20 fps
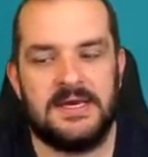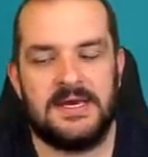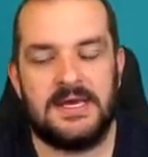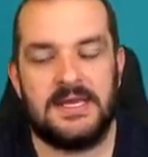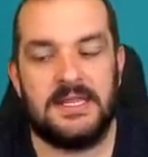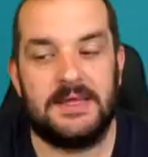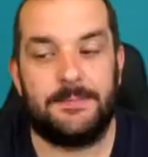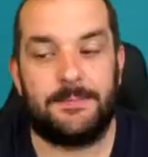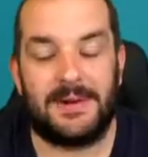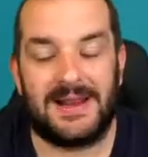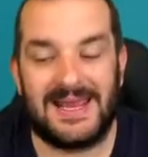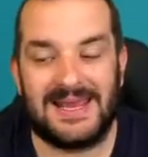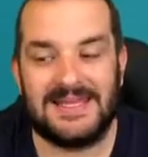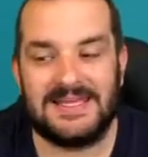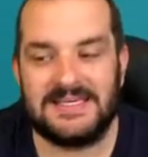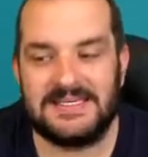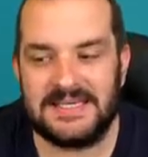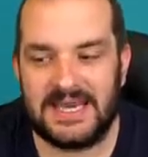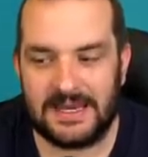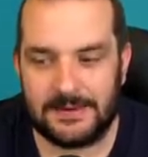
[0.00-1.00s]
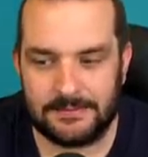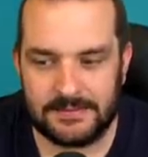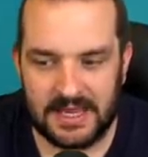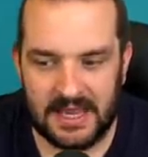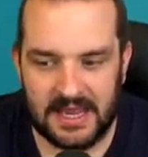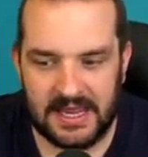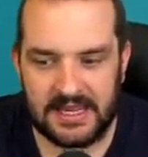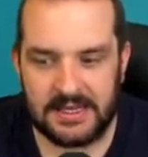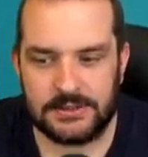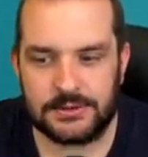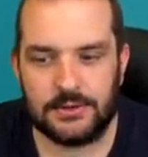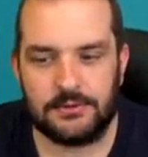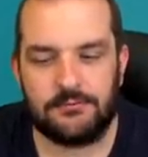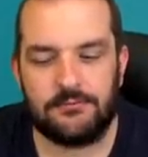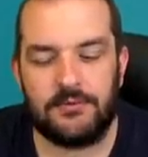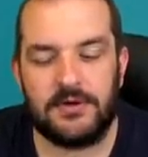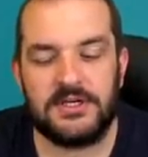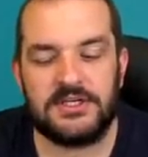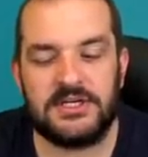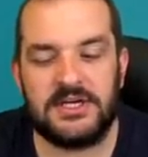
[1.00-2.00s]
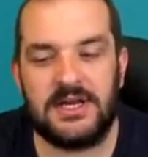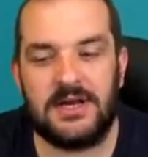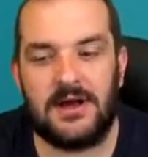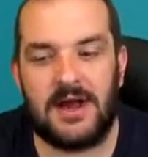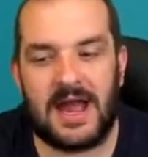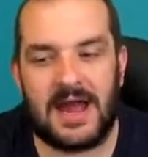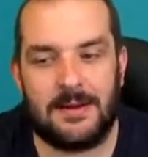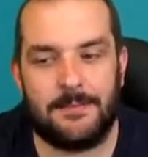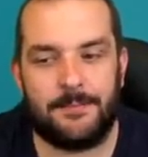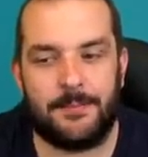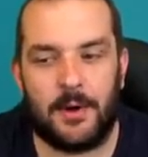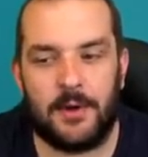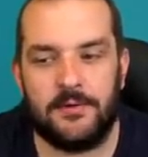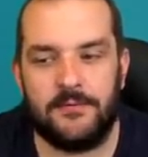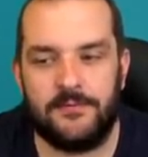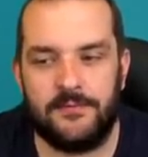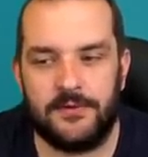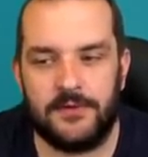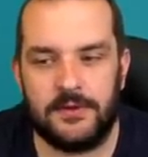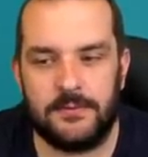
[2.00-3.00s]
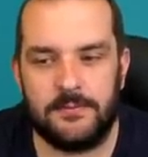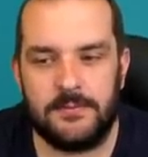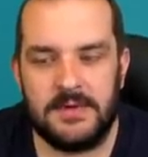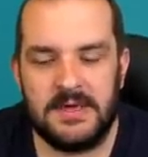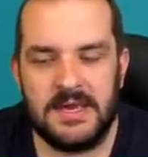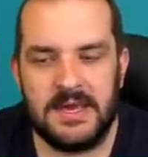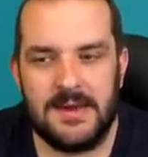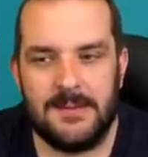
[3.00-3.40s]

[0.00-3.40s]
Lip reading: And they play the same day. So originally I had both of them.